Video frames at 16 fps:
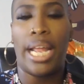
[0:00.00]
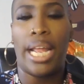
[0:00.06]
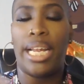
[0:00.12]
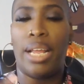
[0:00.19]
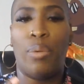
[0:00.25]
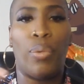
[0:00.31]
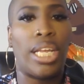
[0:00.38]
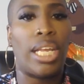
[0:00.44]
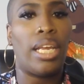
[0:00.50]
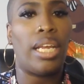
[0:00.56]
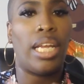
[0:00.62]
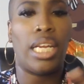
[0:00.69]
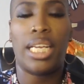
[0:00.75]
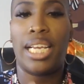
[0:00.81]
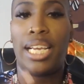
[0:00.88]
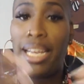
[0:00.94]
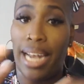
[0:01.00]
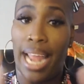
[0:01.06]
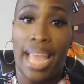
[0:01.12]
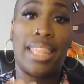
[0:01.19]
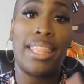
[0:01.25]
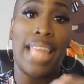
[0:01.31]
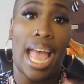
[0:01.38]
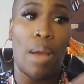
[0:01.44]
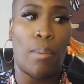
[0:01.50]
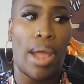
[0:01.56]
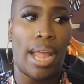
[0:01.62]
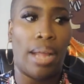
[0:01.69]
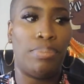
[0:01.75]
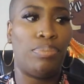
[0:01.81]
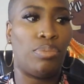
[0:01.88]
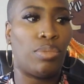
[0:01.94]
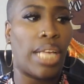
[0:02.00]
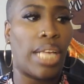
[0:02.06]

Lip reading: and then we can connect that way.